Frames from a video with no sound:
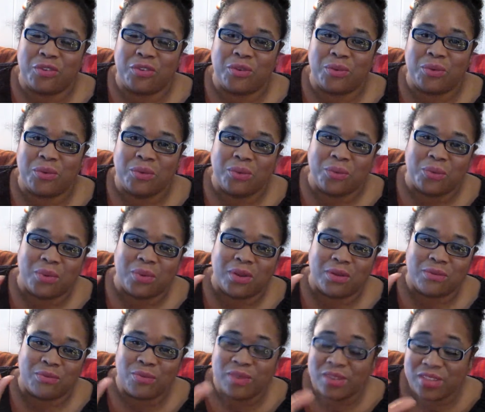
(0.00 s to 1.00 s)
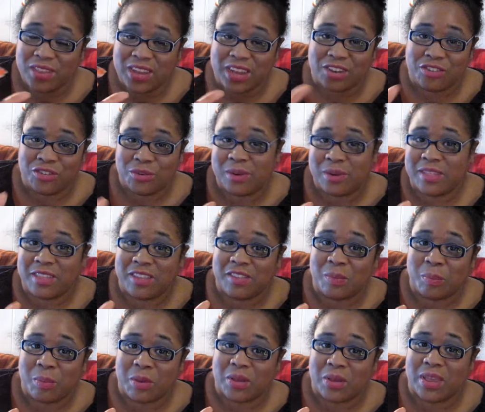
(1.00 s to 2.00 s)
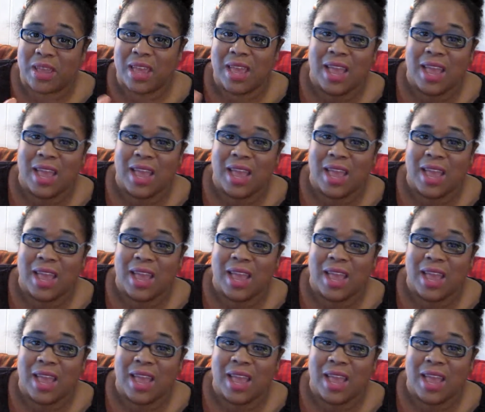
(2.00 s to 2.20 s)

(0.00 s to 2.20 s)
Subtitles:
to really enjoy this book,